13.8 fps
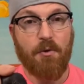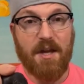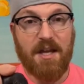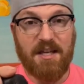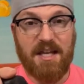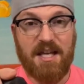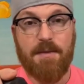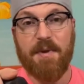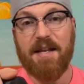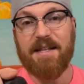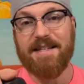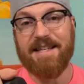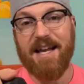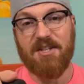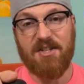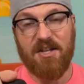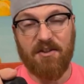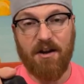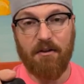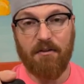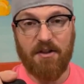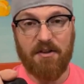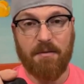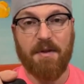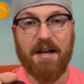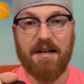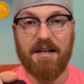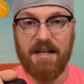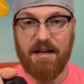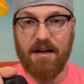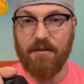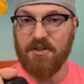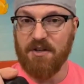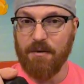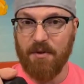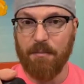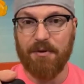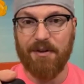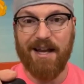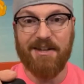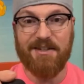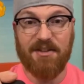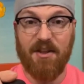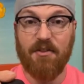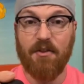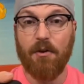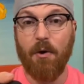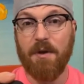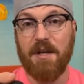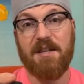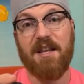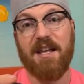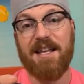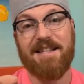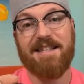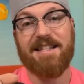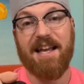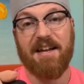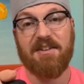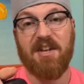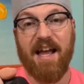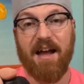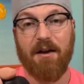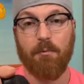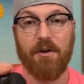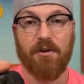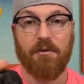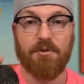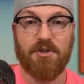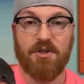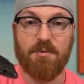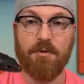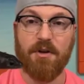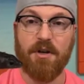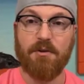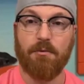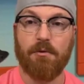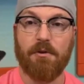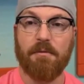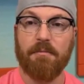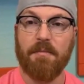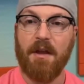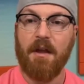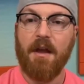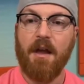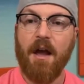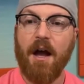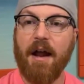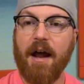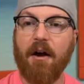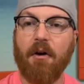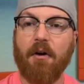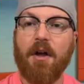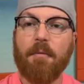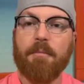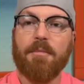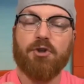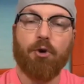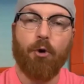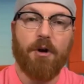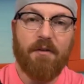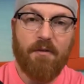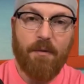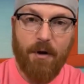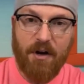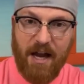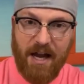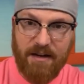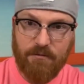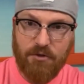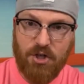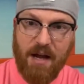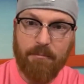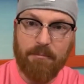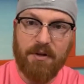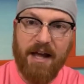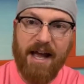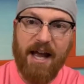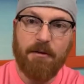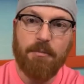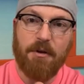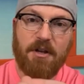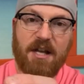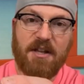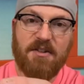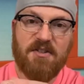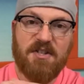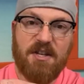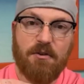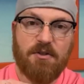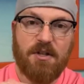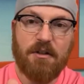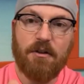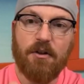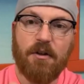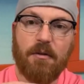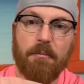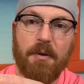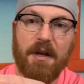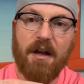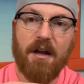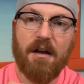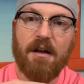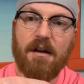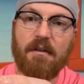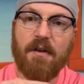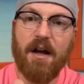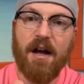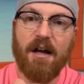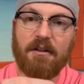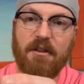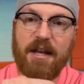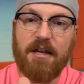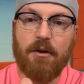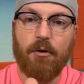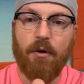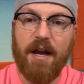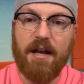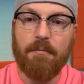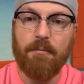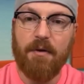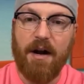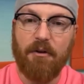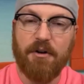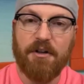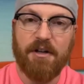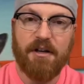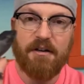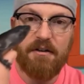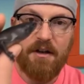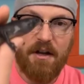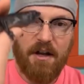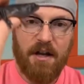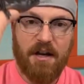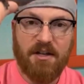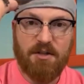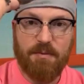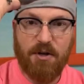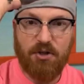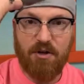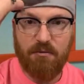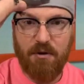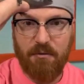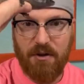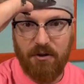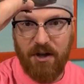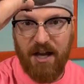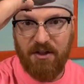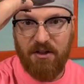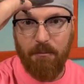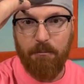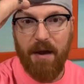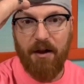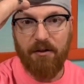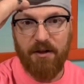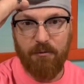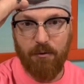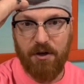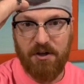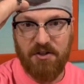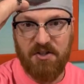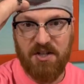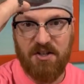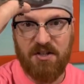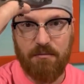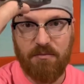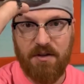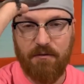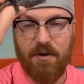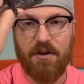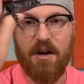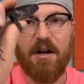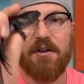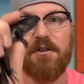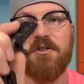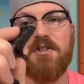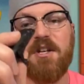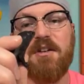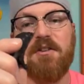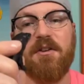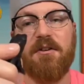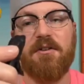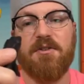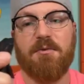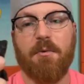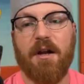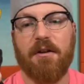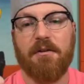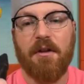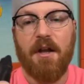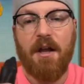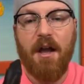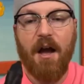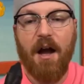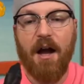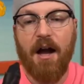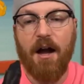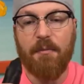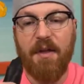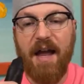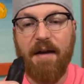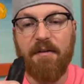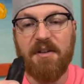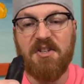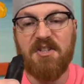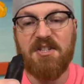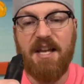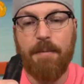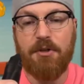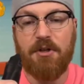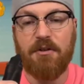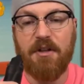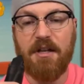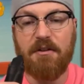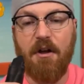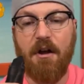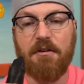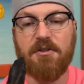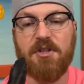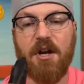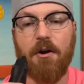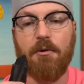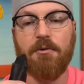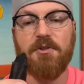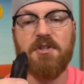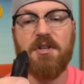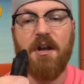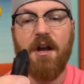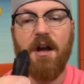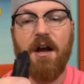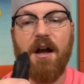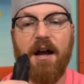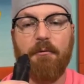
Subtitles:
you can keep insects in there, let them kind of eat off some of the plants, and then they'll go eat the insects at will, which is pretty cool. Now, majority of them are kind of jet black, but you can see there's a little bit of light gray and brown in there, and especially when we look at the belly, we're going to see some different colors in there as well. They have exceptionally long toes,